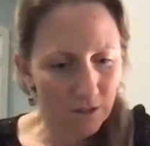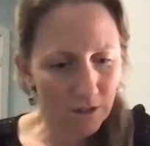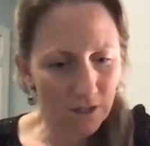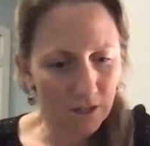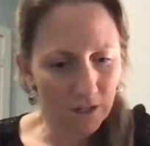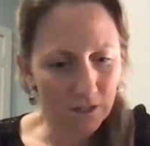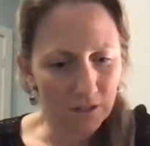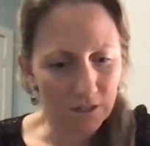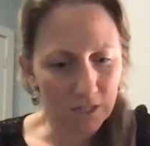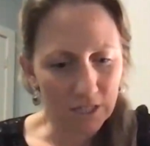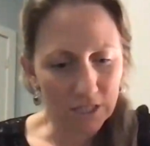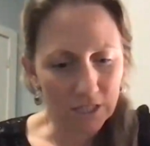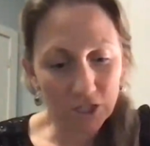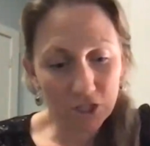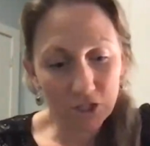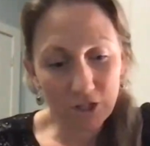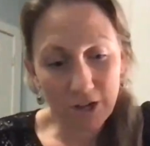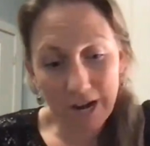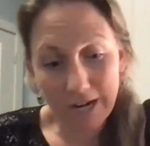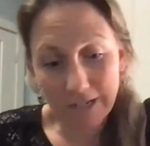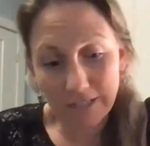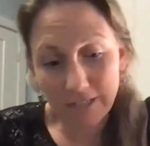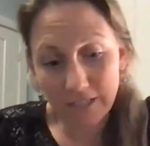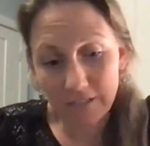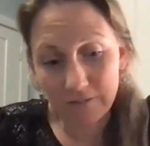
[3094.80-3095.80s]

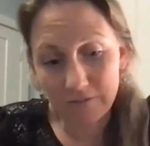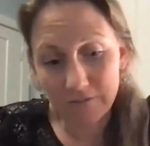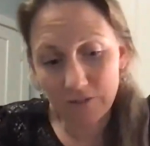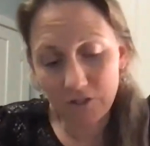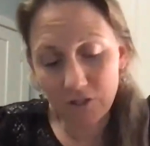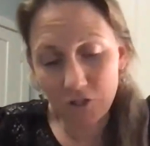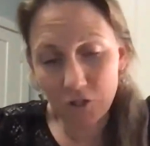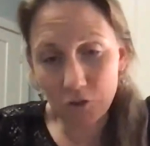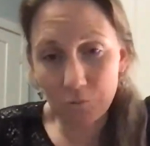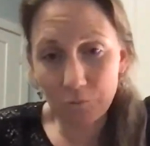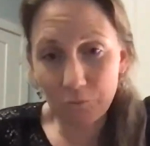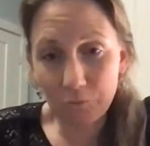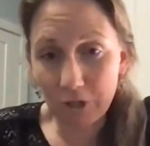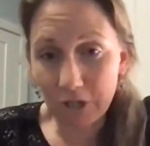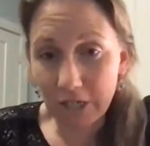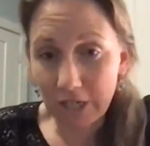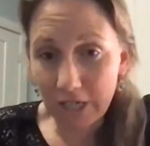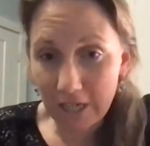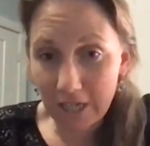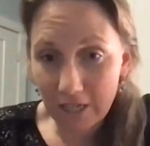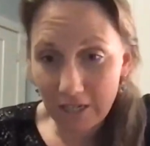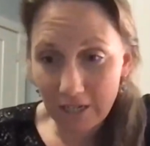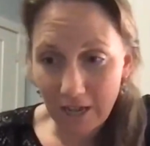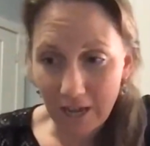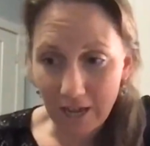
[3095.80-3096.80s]
Attractive to bring
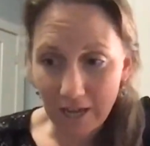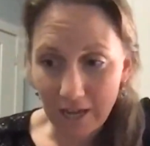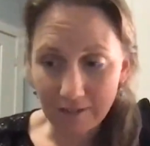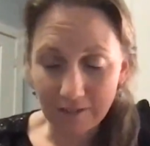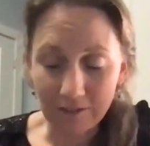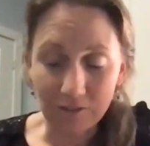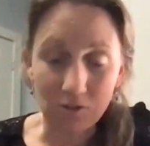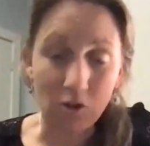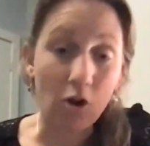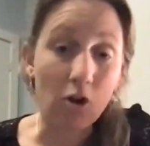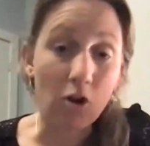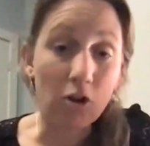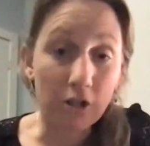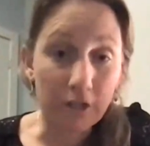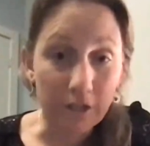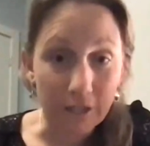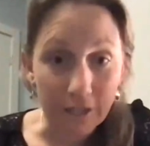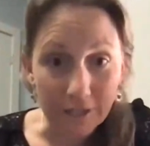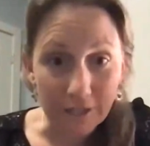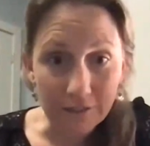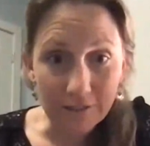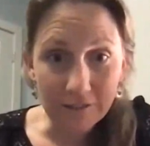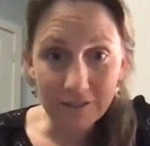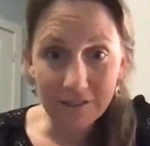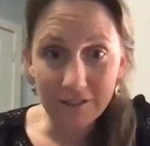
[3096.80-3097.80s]
in as an
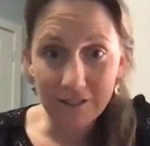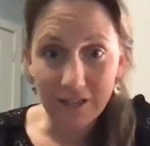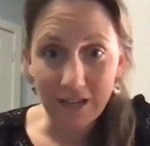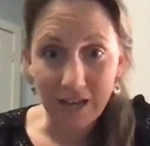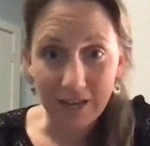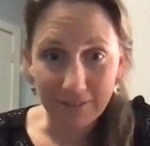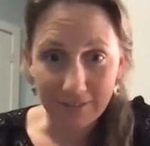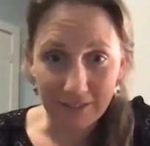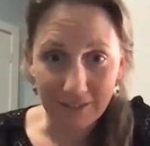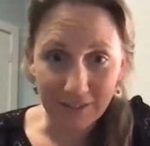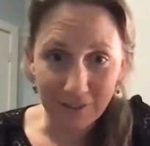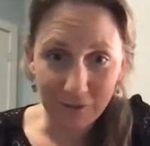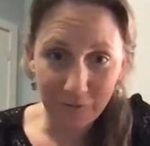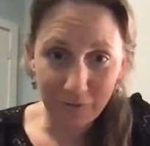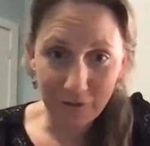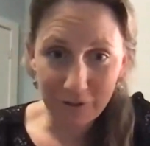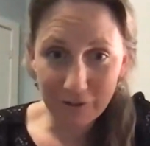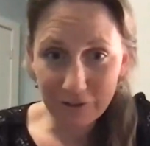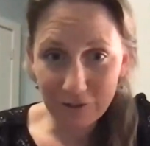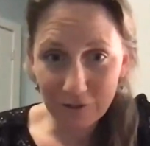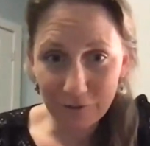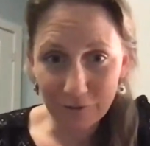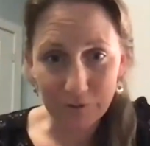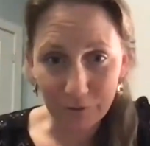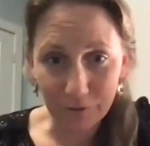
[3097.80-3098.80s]
artist at these
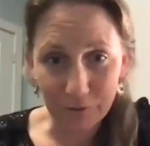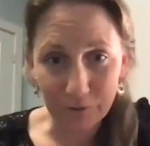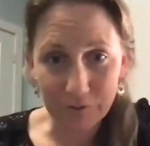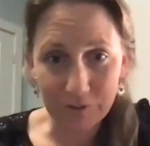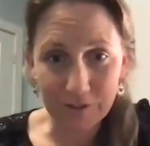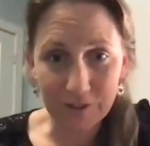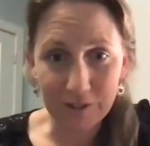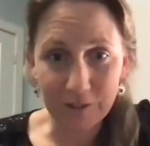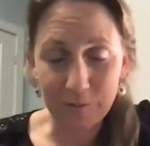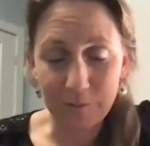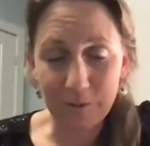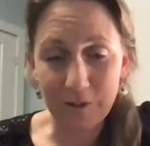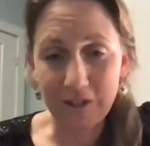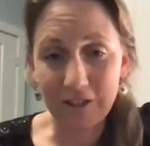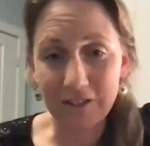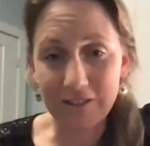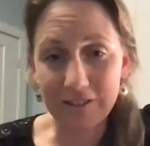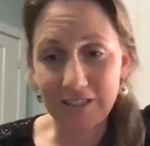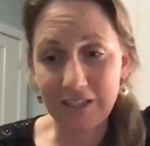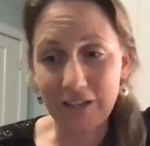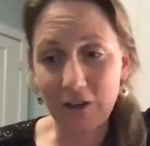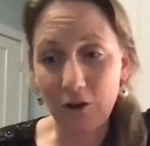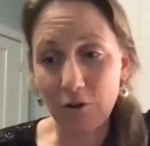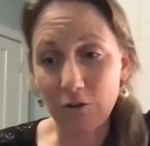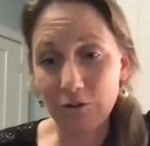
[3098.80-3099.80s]
festivals is because
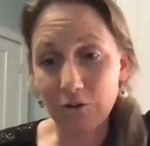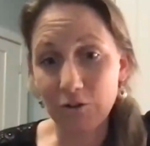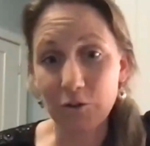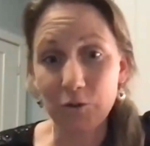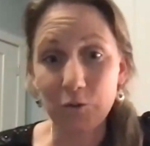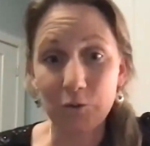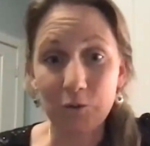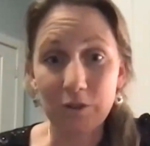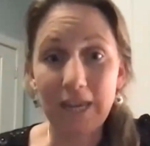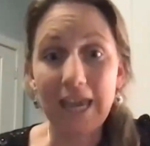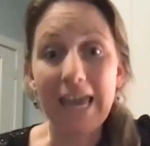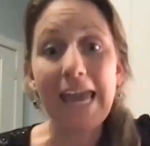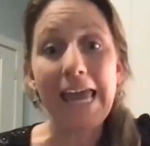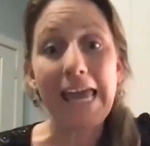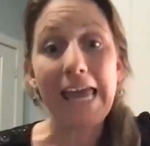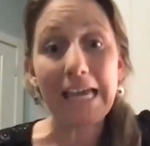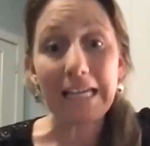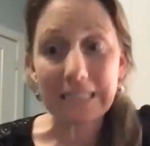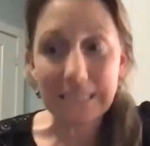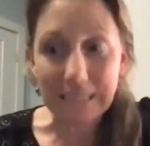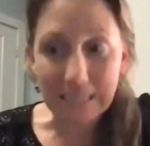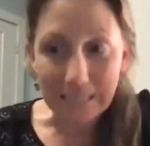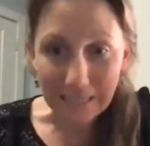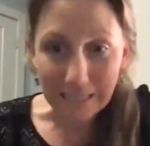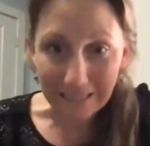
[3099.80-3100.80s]
I also
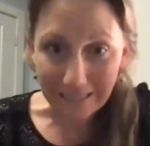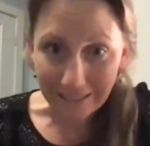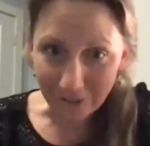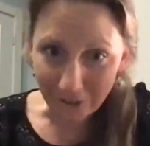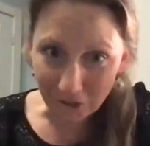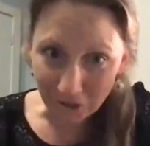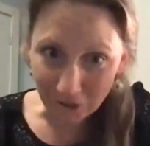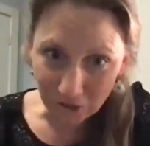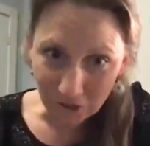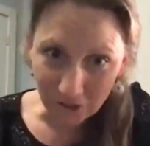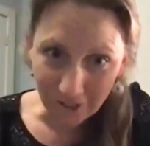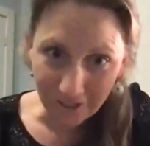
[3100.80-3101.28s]
can teach.